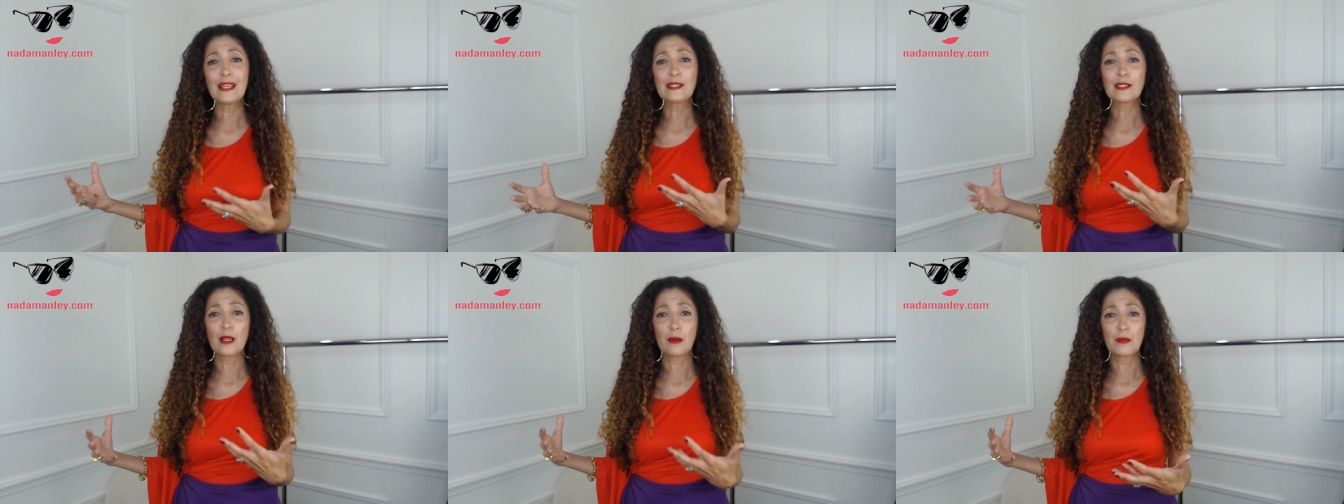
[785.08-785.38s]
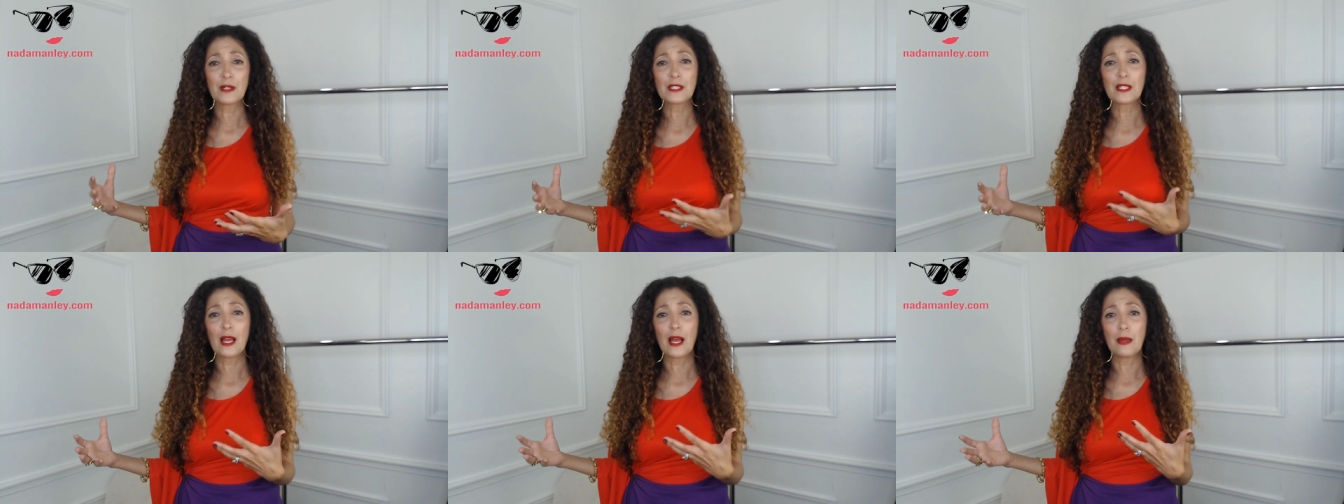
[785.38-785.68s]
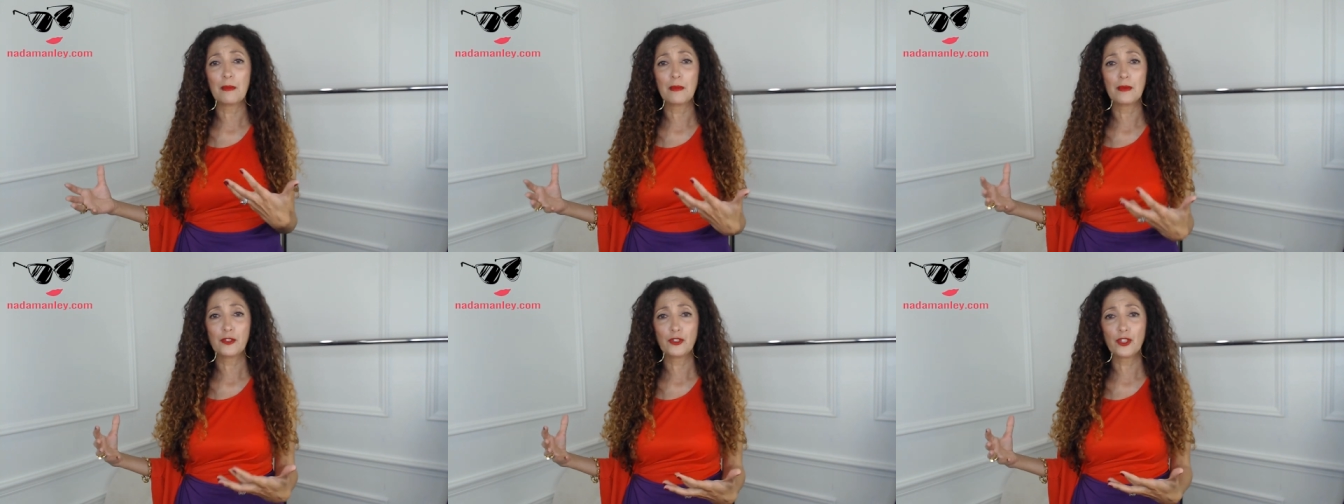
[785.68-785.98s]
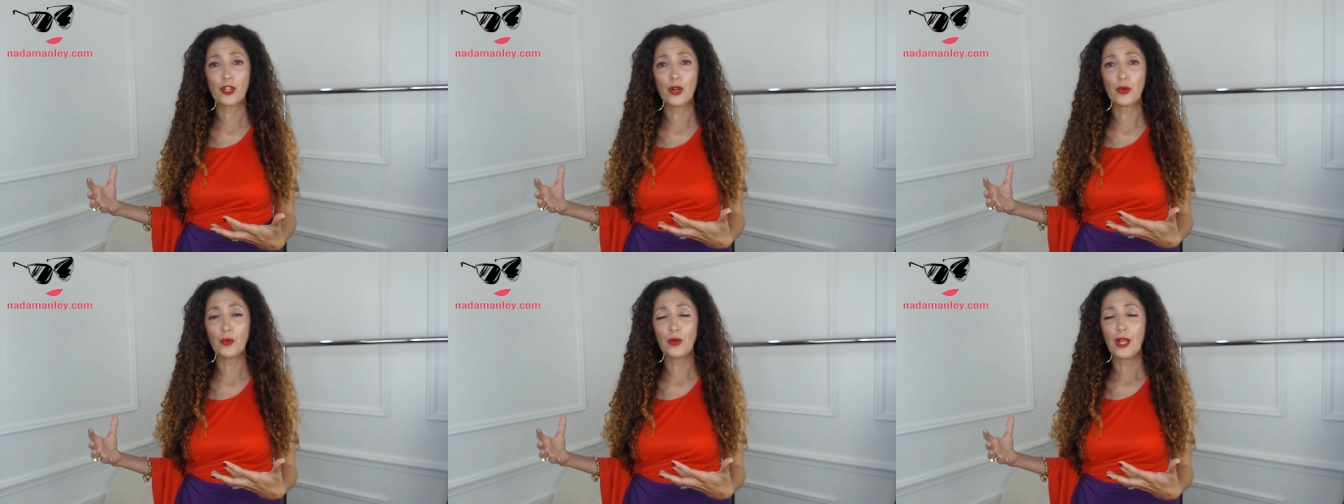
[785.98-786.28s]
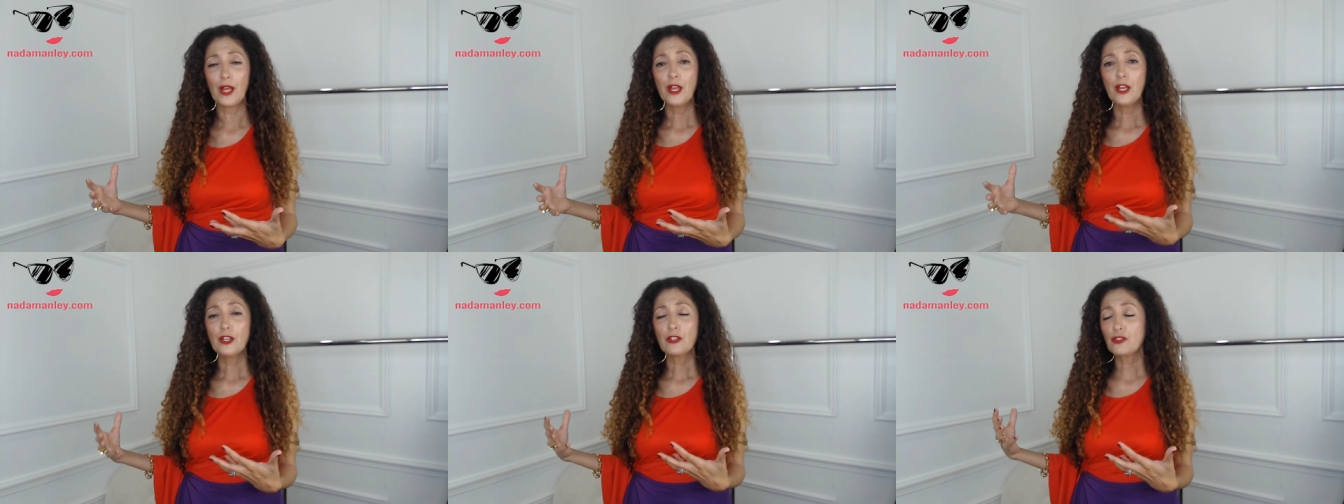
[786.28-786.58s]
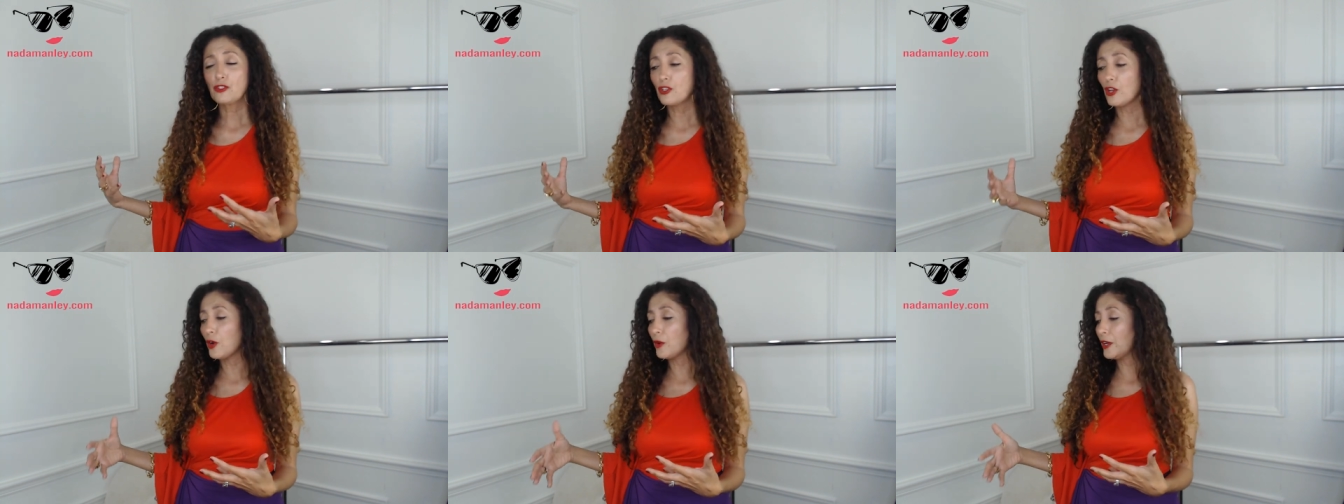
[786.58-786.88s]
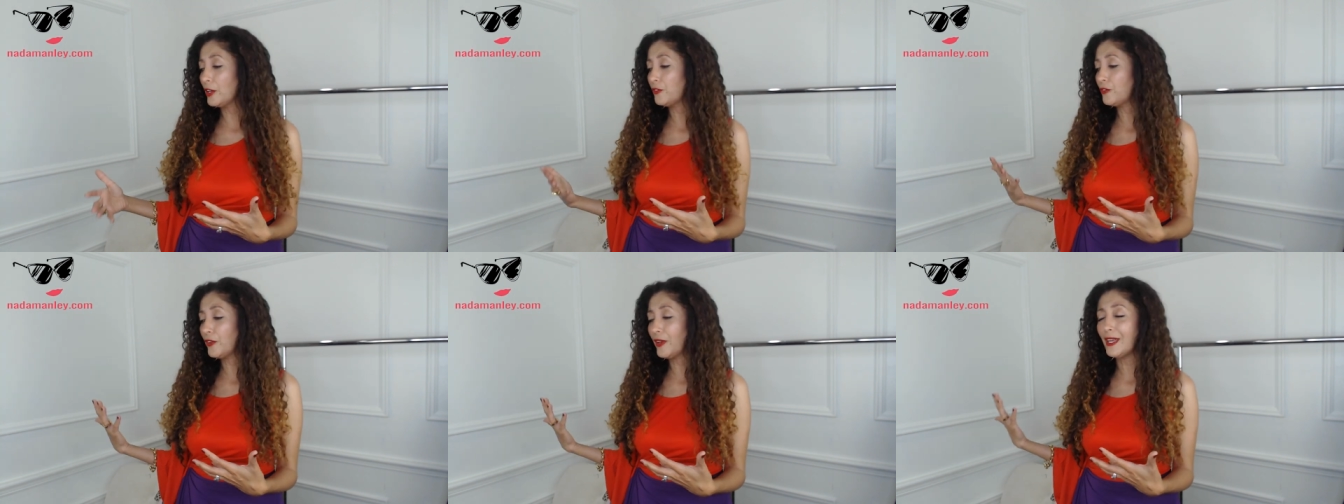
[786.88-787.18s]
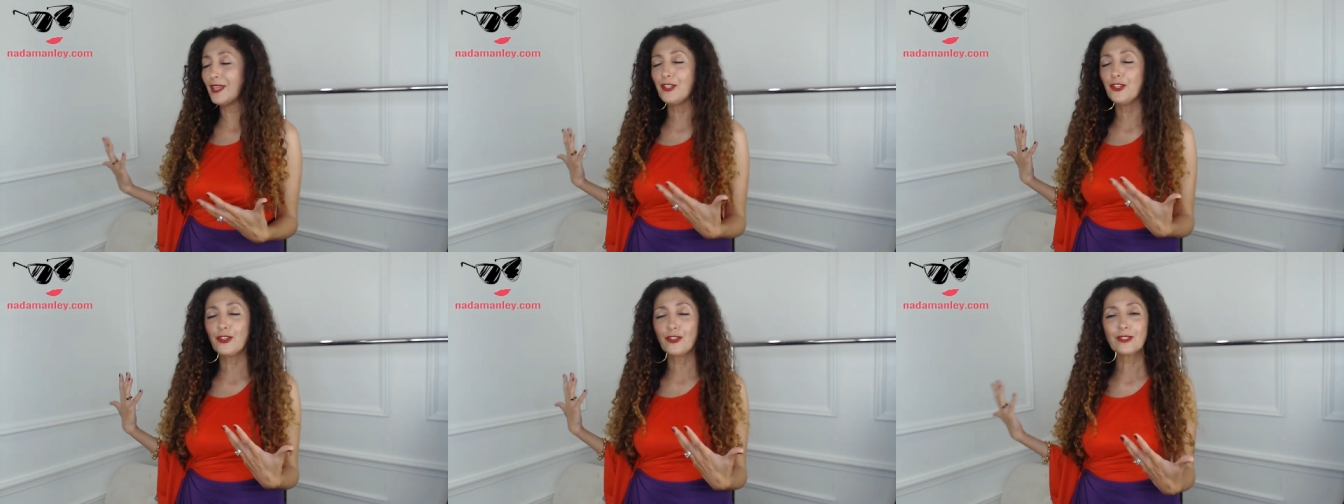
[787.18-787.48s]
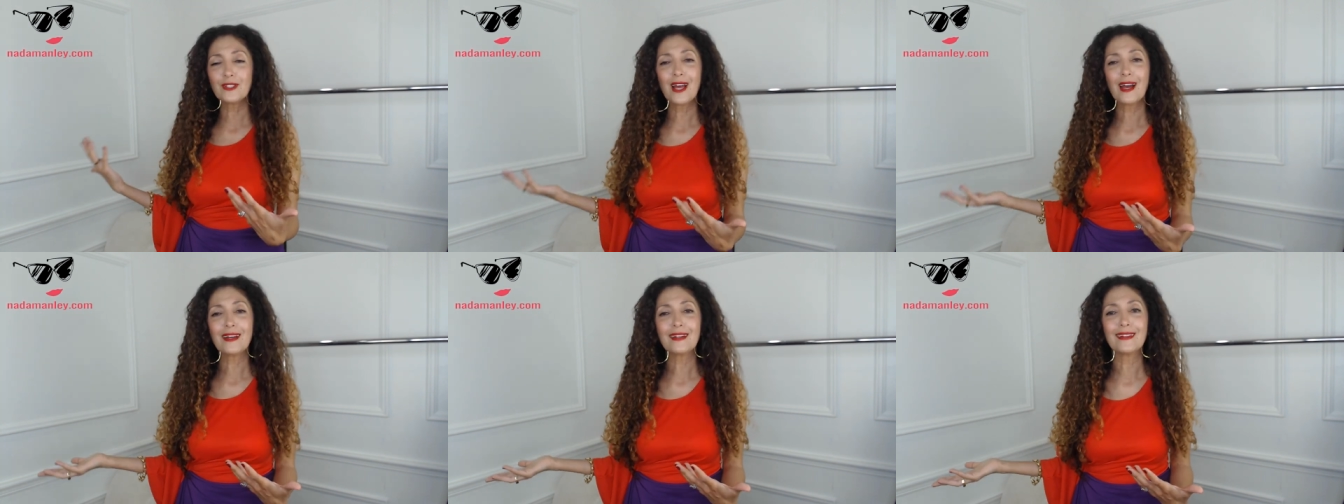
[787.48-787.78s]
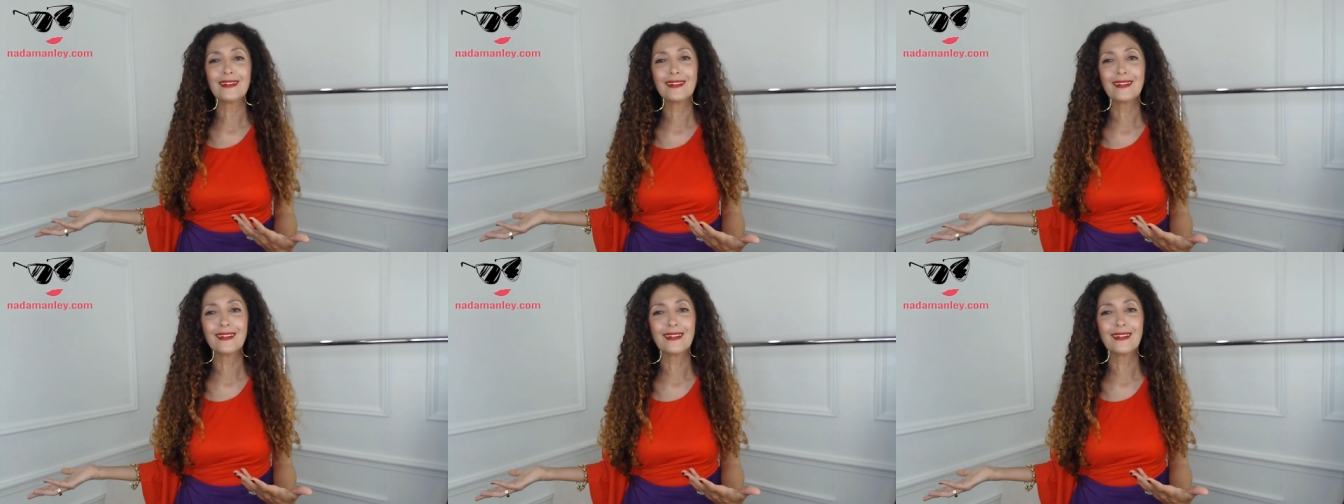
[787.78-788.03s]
summertime tote so if you're not